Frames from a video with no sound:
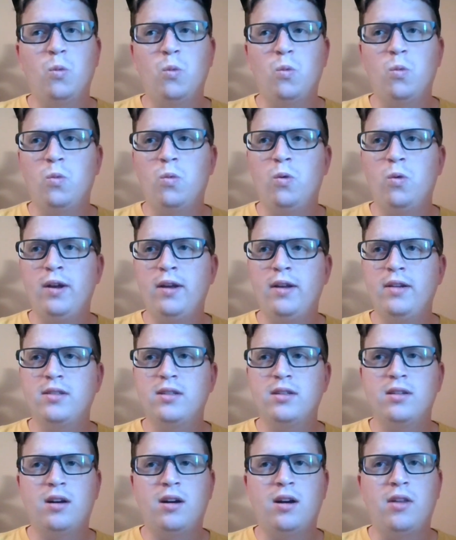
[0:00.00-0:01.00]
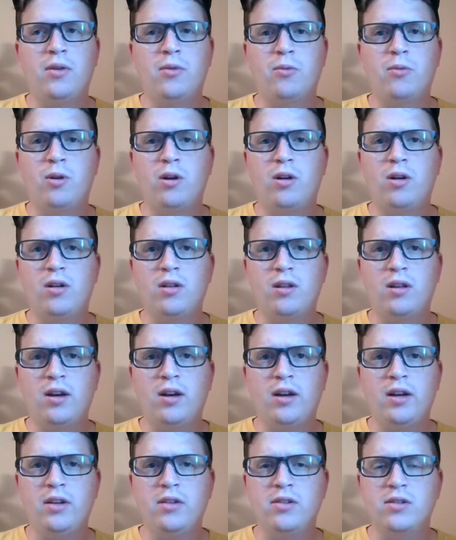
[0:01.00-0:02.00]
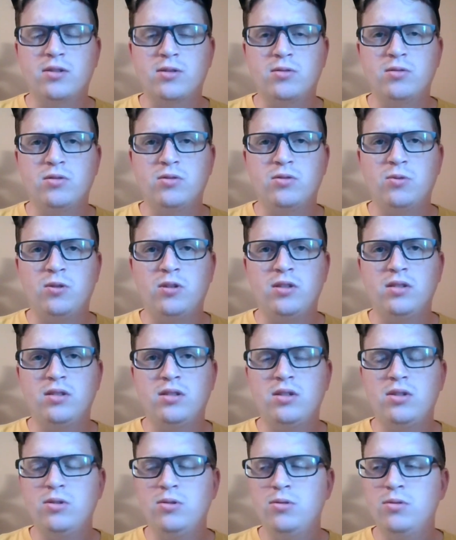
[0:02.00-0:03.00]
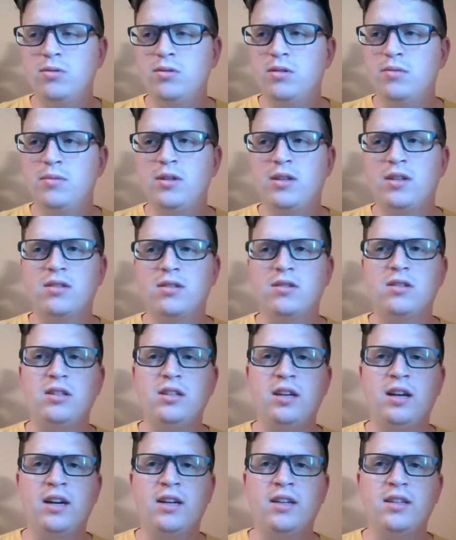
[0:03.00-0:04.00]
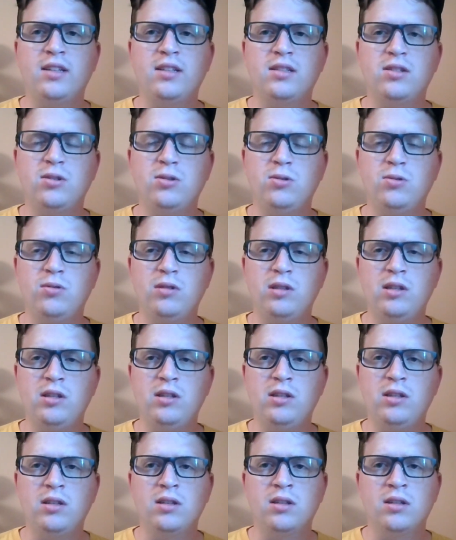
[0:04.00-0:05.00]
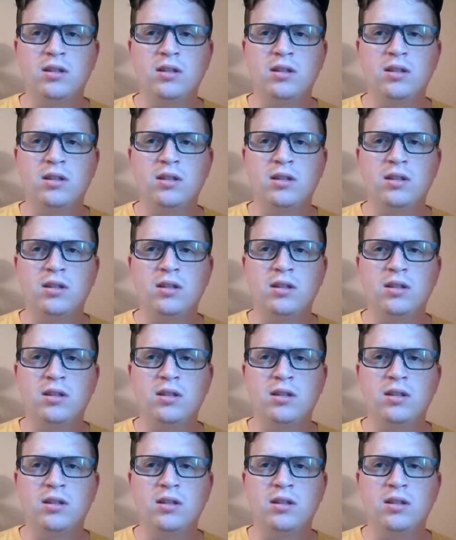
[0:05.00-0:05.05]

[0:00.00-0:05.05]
went on the wrong line in turns 1 and 2 because he got into the